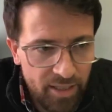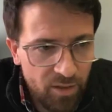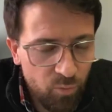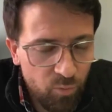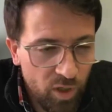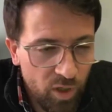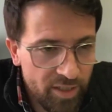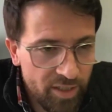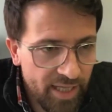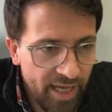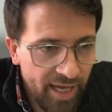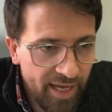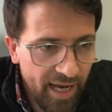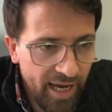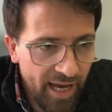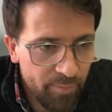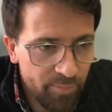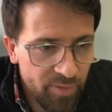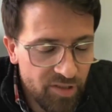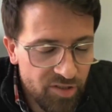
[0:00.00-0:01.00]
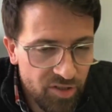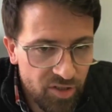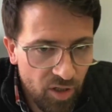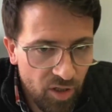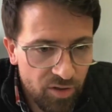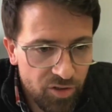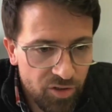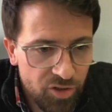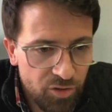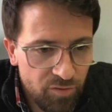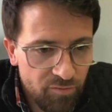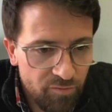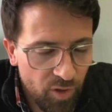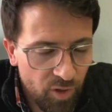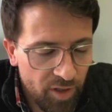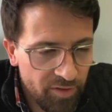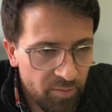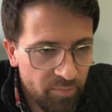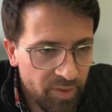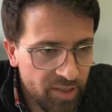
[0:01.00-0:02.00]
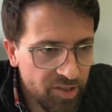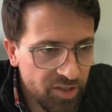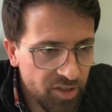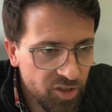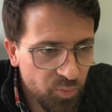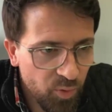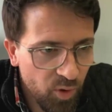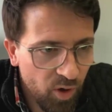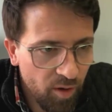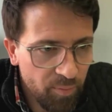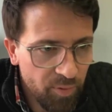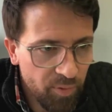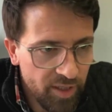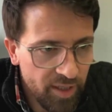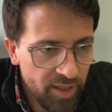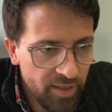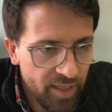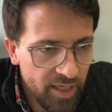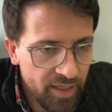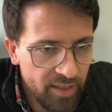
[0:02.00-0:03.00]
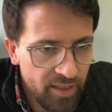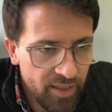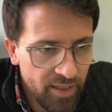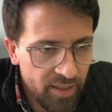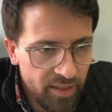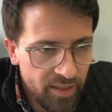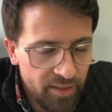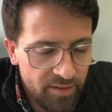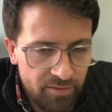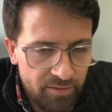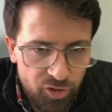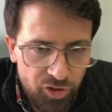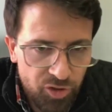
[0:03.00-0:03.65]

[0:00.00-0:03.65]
and then once that happens, as long as you've run the business properly, then there